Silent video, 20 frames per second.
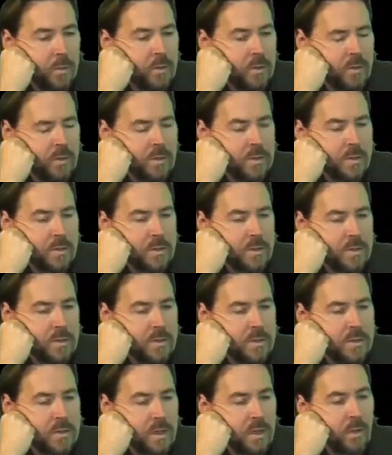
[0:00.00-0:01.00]
but it's, it's,
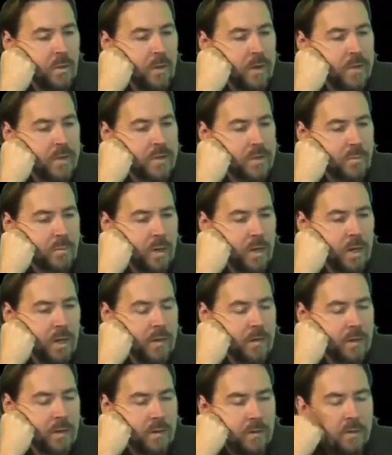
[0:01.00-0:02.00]
in a situation
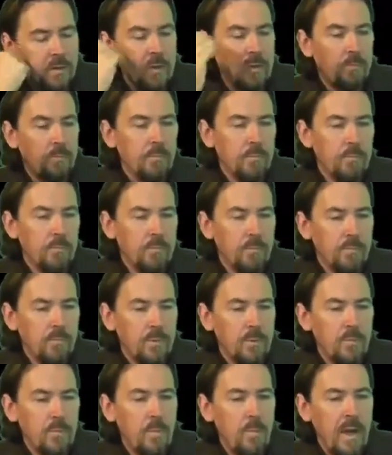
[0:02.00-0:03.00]
where the, the,
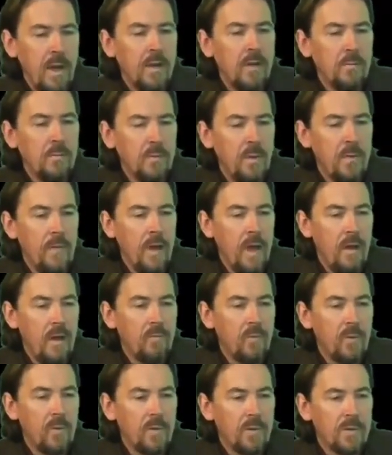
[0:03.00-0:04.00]
the momentum that they
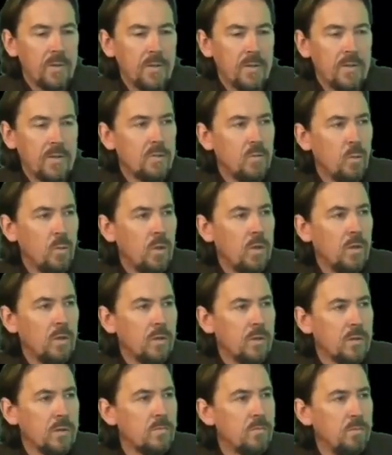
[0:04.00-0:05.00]
have with the system,
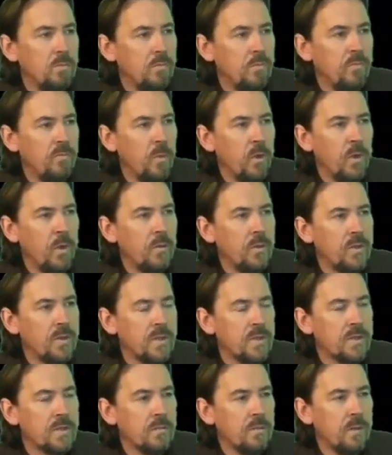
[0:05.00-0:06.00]
world monetary
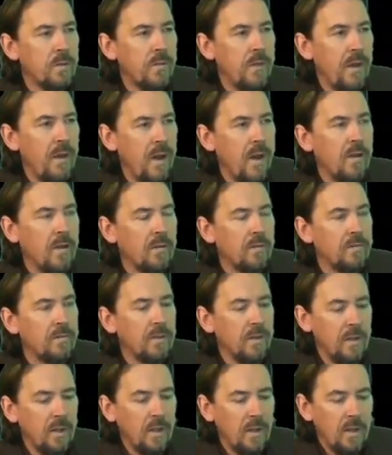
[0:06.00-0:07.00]
system that they
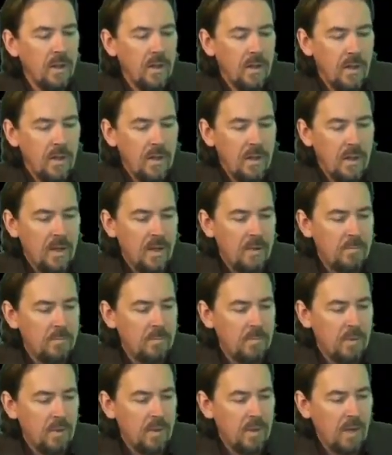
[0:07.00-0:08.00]
have. Yeah.
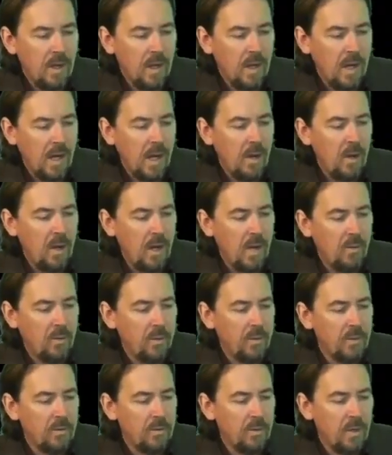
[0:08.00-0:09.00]
Um, how,
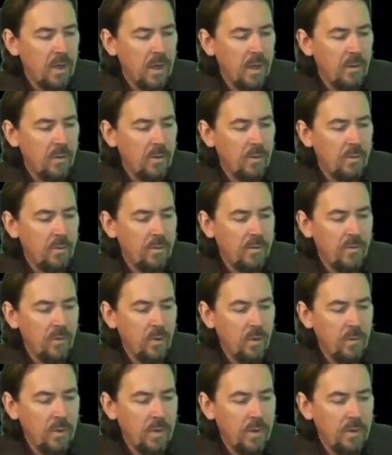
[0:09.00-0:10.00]
how do you how do you
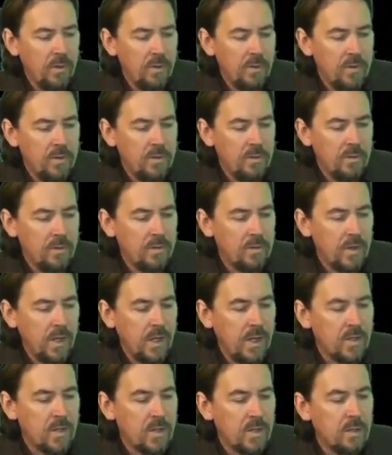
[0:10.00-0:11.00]
reform it and
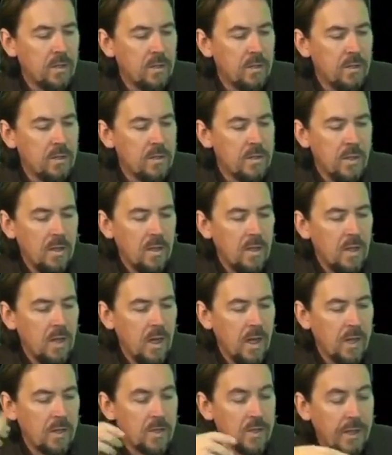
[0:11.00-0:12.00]
change it and
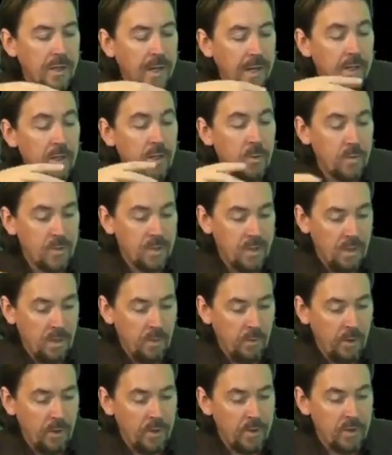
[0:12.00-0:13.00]
actually get into a
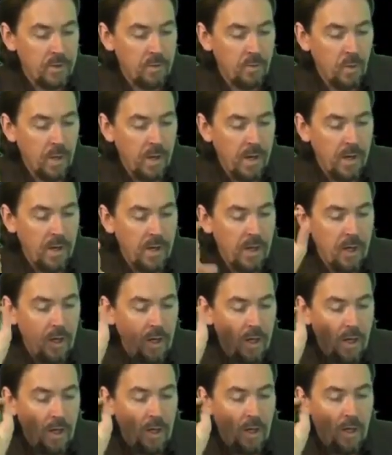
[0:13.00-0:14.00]
situation where
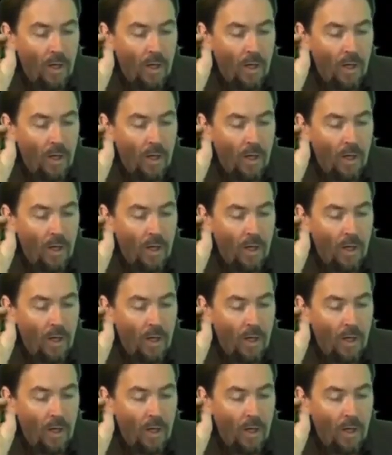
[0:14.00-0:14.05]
